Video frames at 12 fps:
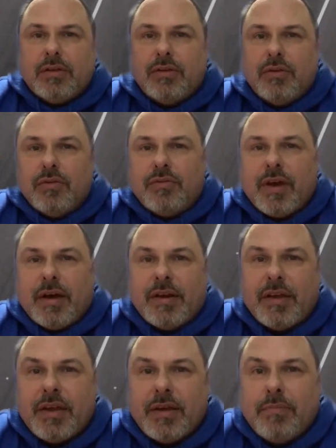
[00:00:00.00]
you've
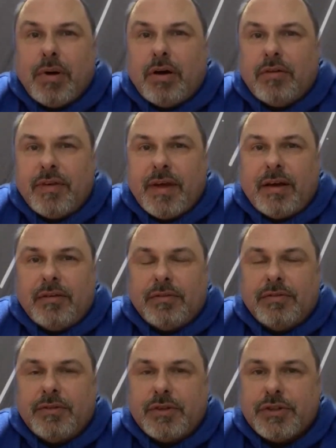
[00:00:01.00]
got a ball
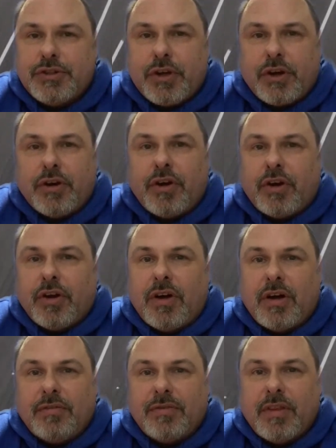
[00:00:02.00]
valve to shut it on and
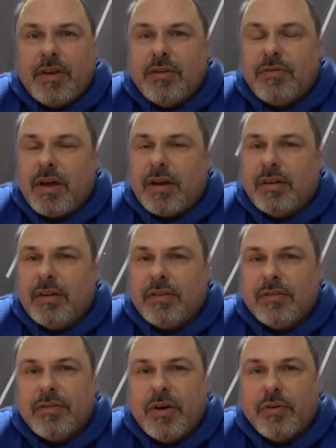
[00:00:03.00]
off, and then you've got a
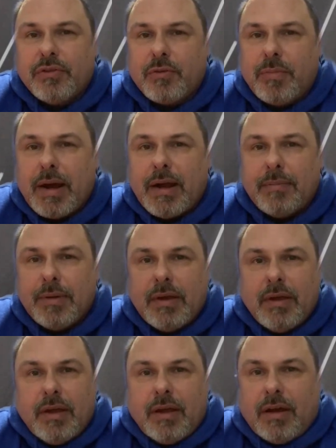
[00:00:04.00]
length of hose or pipe,
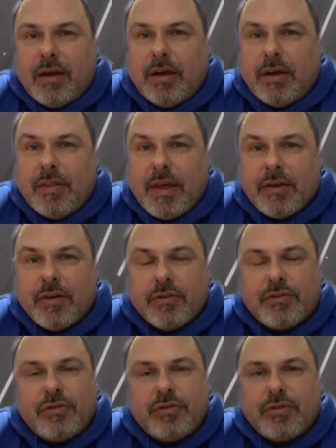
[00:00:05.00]
and that
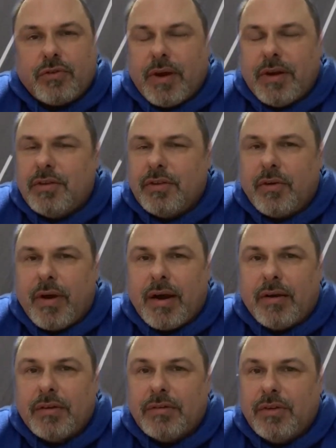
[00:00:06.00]
goes straight to the ground.